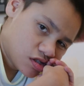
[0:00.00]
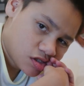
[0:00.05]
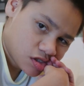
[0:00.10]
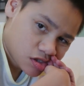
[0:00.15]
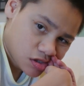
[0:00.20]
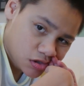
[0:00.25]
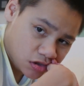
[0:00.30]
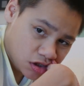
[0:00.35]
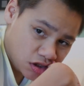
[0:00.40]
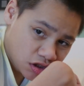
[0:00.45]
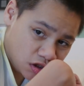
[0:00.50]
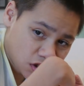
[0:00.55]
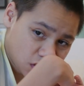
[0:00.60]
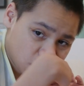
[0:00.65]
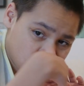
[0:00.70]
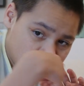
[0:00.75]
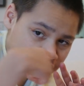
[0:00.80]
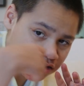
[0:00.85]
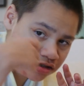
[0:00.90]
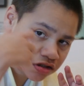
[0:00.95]
said,
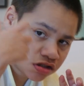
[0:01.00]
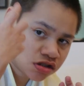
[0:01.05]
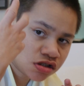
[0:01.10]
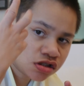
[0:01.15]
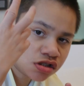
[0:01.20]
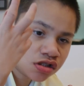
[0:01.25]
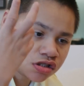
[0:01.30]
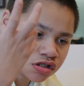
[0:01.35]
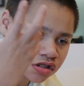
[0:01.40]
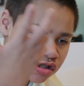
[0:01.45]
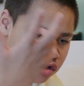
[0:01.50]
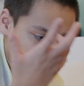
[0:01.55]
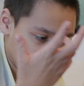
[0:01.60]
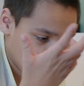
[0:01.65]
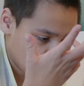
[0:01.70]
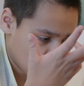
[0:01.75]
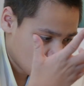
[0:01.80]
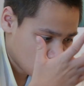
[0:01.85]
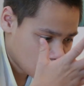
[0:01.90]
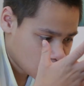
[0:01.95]
"You go to that
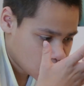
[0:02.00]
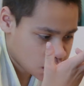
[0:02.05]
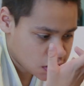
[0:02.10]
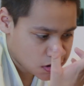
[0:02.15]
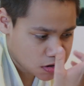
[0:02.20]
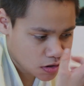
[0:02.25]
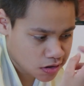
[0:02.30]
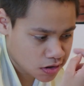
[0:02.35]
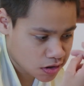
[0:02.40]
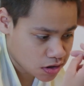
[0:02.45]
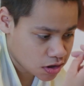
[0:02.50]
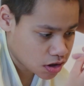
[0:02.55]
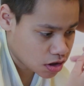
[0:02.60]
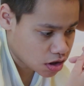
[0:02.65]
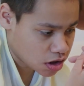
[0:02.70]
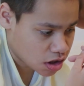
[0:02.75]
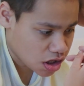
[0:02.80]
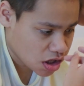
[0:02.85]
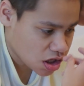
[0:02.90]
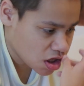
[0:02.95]
meeting. Your
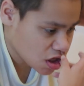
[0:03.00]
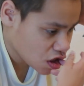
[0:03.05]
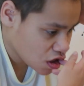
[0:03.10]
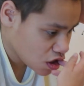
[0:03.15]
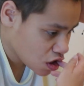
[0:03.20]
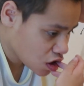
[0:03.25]
son will be